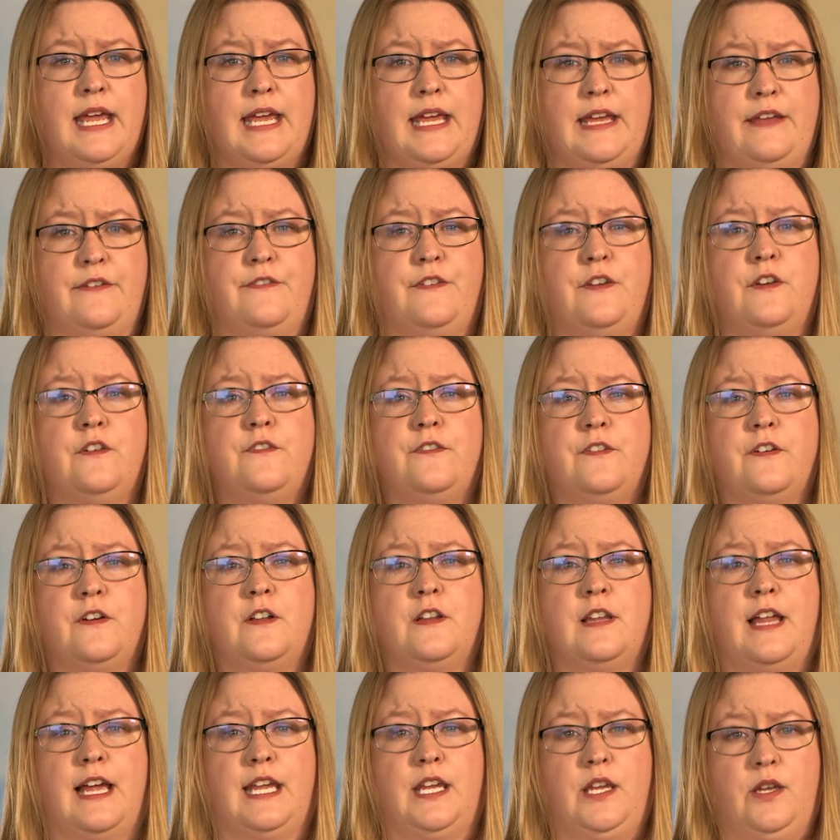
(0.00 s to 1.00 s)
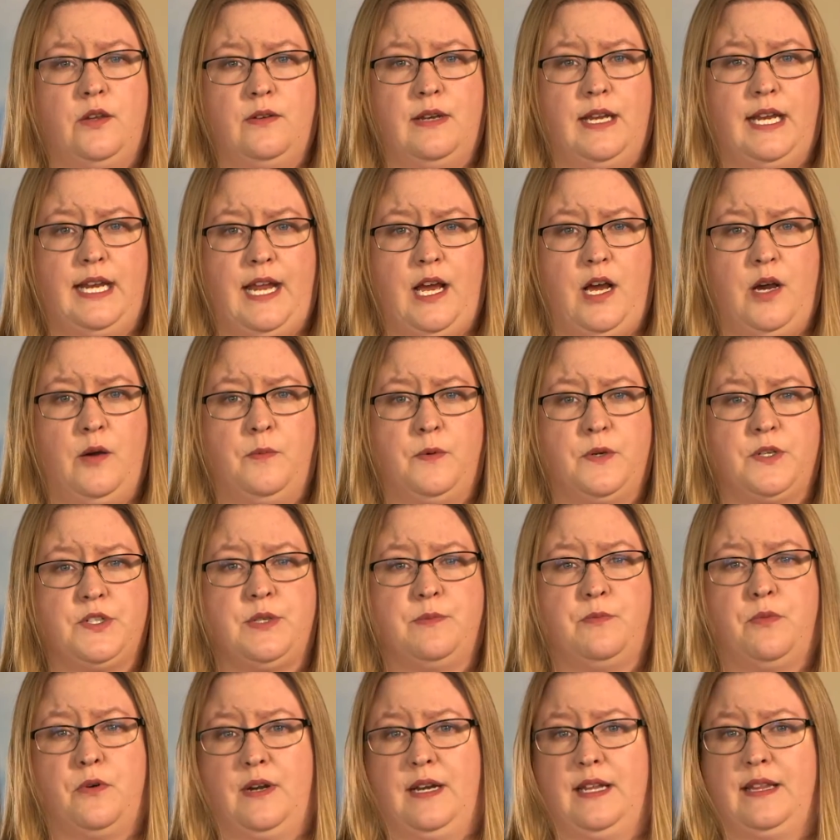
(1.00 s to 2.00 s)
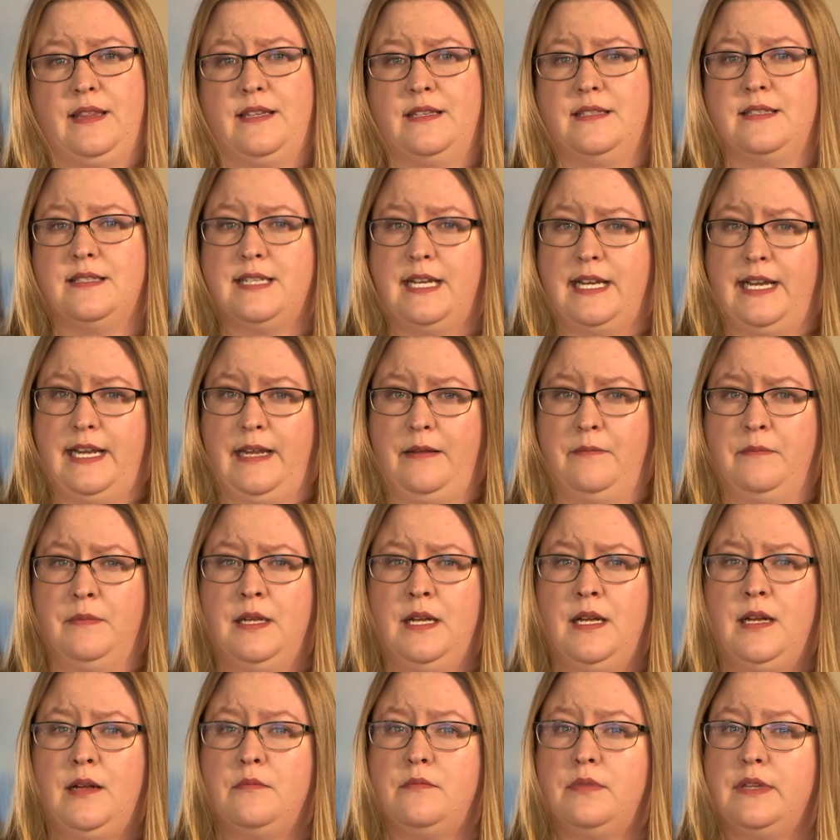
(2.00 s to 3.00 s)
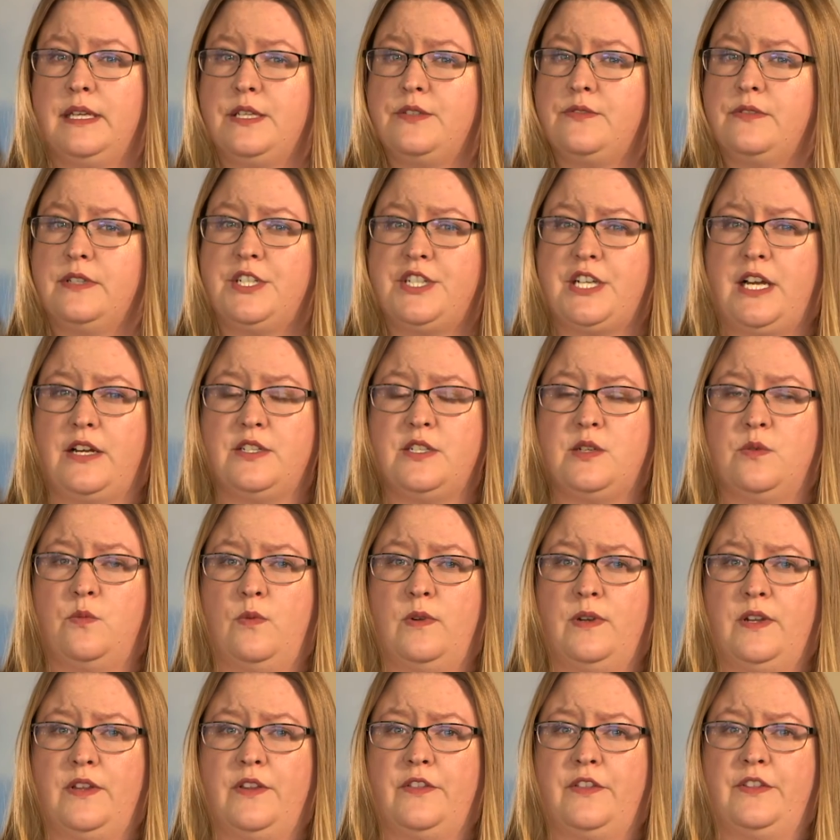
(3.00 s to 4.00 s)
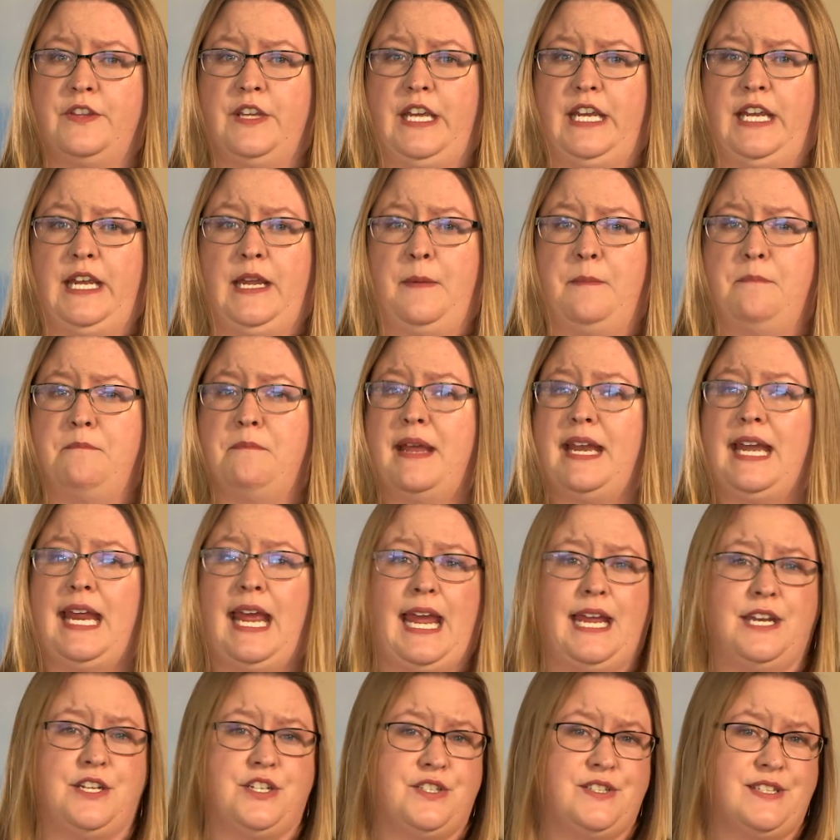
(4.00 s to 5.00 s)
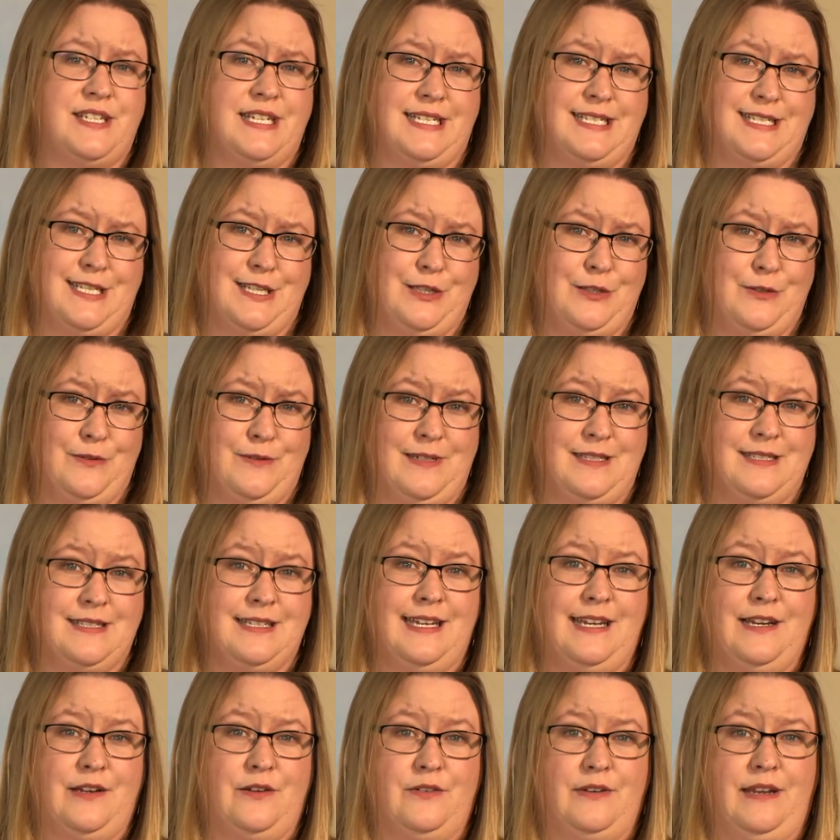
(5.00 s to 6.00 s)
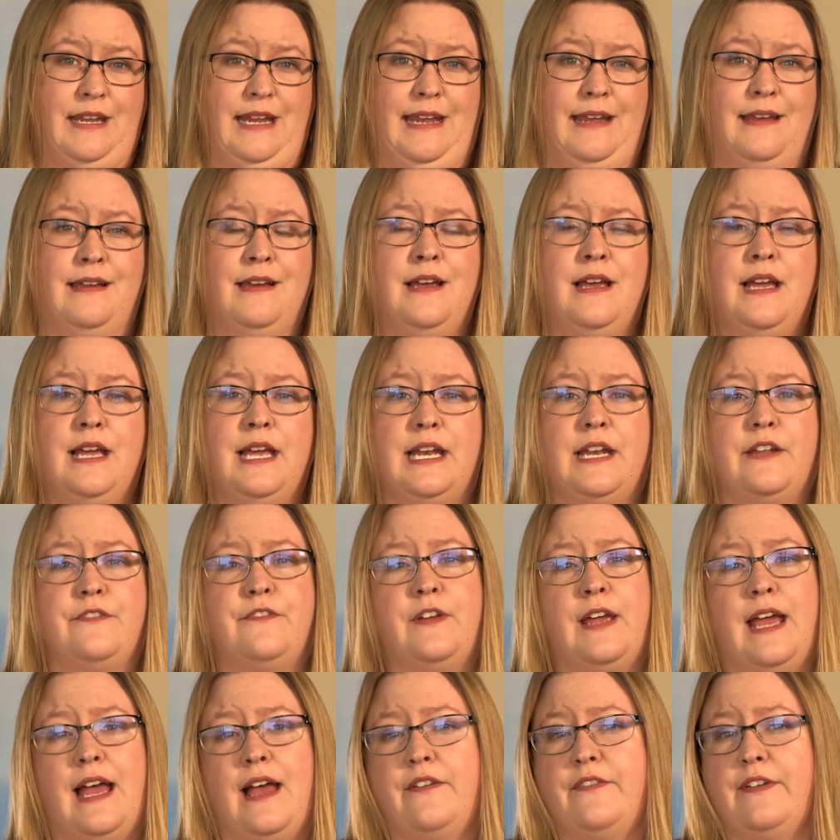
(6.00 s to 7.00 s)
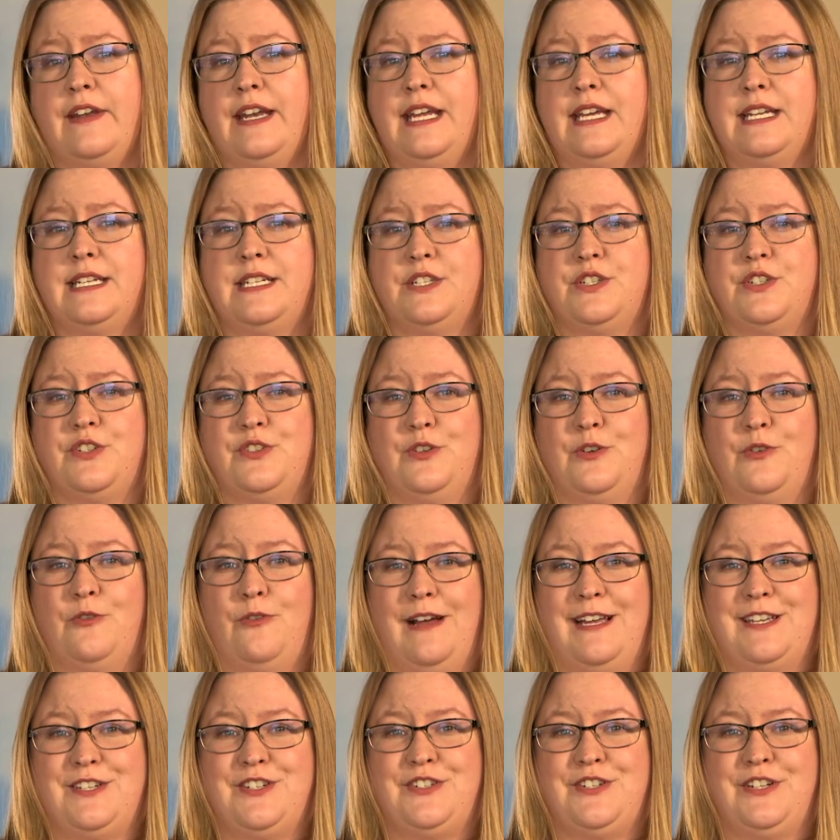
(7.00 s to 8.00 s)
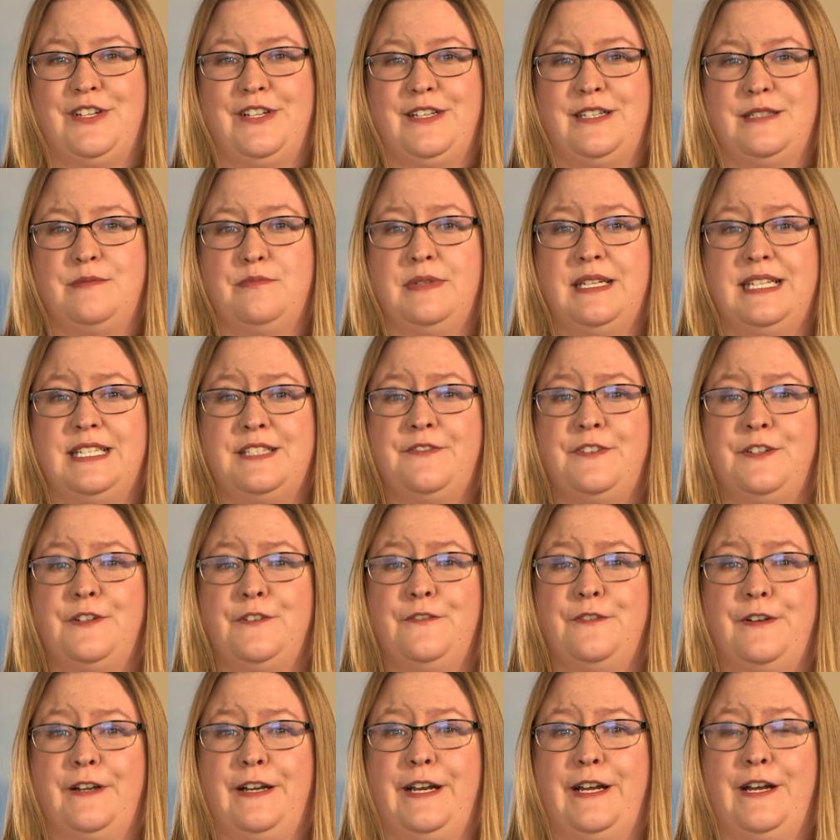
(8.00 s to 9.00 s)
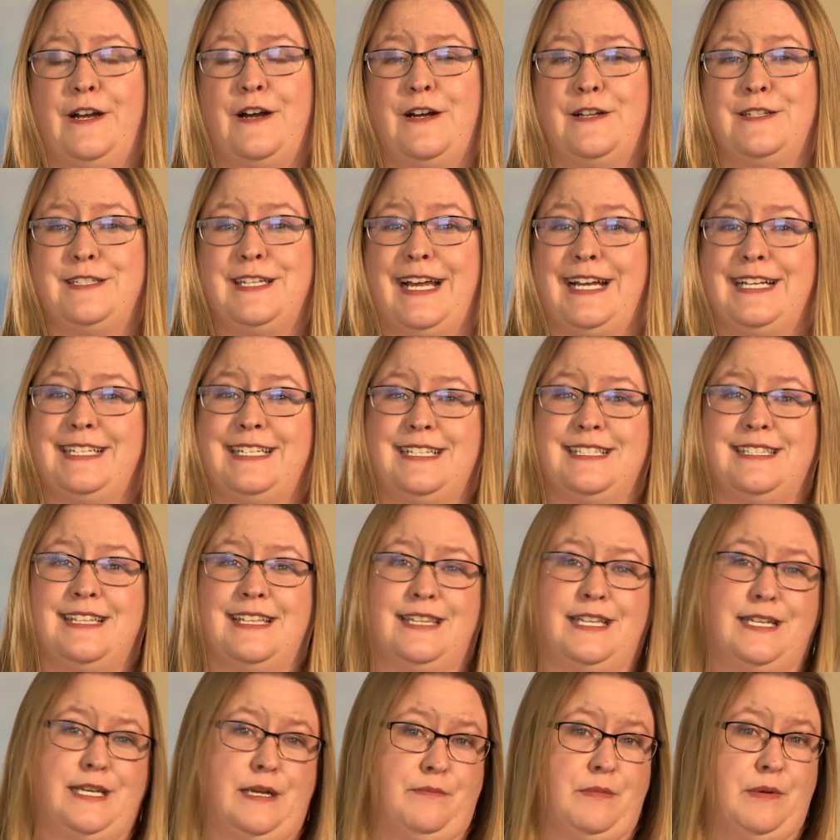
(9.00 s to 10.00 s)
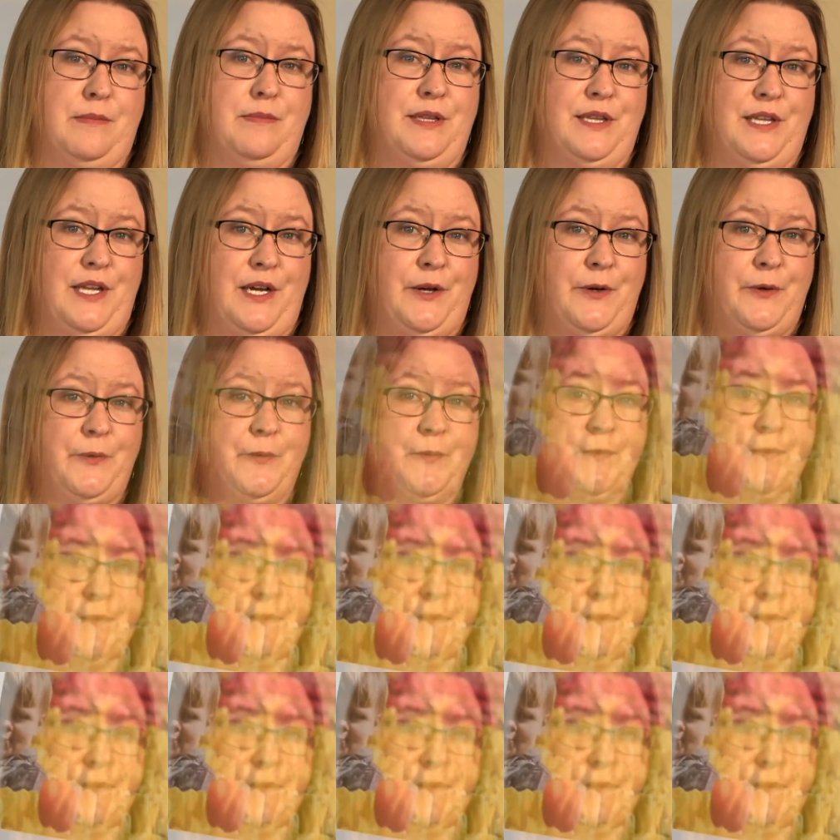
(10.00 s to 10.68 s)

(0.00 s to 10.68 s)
If you feel like you need help or support at this time, please reach out to one of the many agencies in Lewis County. And if you have any additional questions, please feel free to contact us at the number below.